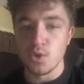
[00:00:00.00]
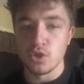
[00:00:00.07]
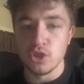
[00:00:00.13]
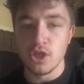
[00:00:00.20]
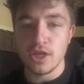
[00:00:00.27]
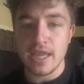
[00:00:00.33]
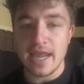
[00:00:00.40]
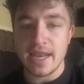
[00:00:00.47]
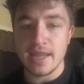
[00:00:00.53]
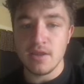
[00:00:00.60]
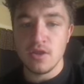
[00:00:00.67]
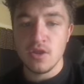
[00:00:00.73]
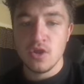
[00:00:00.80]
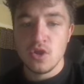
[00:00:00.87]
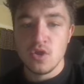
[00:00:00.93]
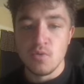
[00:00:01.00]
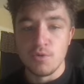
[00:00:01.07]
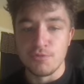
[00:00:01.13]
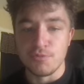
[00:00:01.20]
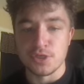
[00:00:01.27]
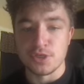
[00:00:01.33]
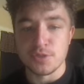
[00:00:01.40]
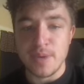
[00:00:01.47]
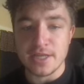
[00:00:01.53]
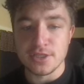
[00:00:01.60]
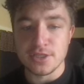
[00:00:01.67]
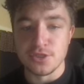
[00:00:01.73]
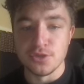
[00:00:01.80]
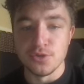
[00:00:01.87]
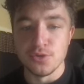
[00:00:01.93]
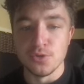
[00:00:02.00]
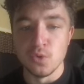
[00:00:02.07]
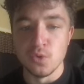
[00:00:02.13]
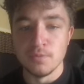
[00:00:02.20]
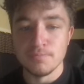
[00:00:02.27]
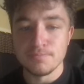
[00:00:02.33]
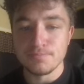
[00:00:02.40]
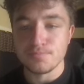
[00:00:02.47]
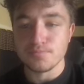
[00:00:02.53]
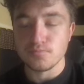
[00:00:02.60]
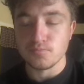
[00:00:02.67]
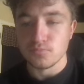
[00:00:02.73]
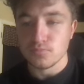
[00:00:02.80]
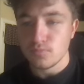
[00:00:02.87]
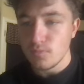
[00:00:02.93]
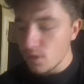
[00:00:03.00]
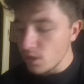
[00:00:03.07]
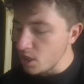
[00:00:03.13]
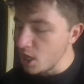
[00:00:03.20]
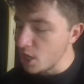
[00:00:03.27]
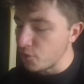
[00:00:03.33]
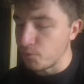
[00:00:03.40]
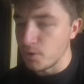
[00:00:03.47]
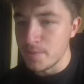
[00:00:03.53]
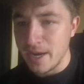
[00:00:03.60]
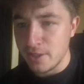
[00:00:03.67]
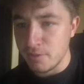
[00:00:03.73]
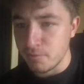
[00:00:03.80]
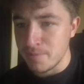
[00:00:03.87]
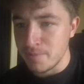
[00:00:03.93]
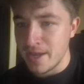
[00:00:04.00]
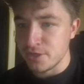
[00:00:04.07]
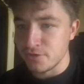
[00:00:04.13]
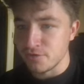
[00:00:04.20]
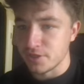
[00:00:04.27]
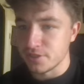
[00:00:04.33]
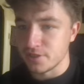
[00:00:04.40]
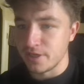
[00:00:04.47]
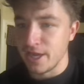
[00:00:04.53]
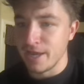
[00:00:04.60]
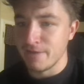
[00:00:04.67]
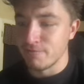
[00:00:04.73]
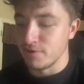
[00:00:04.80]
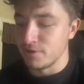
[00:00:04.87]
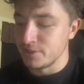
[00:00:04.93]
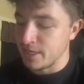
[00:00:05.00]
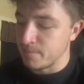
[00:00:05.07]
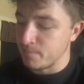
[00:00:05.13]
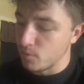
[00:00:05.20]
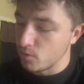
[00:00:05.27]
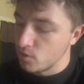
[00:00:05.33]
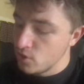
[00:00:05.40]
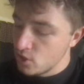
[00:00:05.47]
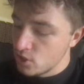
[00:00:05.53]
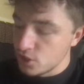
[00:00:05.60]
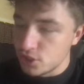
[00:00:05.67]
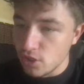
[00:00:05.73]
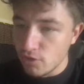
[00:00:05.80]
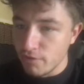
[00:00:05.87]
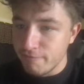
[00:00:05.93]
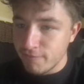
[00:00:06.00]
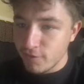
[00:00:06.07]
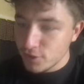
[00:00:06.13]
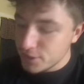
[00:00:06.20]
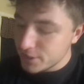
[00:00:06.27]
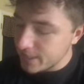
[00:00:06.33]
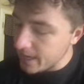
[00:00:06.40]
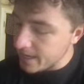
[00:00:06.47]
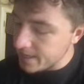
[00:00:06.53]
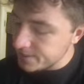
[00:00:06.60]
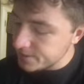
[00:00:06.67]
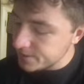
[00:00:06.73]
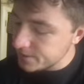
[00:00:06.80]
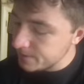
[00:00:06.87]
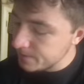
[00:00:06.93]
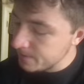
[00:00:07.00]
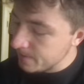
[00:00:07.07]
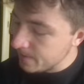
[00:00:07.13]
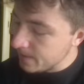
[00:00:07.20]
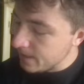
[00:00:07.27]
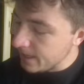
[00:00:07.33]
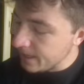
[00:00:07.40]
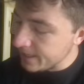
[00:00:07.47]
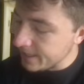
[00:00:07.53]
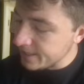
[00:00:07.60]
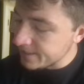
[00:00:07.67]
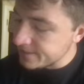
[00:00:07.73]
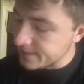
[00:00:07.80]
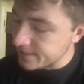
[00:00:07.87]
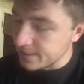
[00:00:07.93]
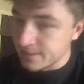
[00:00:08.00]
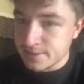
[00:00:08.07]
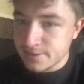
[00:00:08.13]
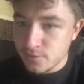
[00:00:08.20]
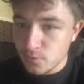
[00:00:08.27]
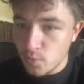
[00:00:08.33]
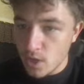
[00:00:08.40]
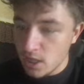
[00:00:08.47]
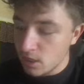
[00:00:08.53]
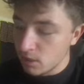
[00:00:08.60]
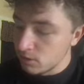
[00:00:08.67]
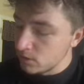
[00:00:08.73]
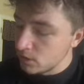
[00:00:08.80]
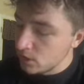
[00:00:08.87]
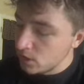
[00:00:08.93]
look at it with respect to a 3x3 matrix, okay, for example. So the first case, I guess, is, well,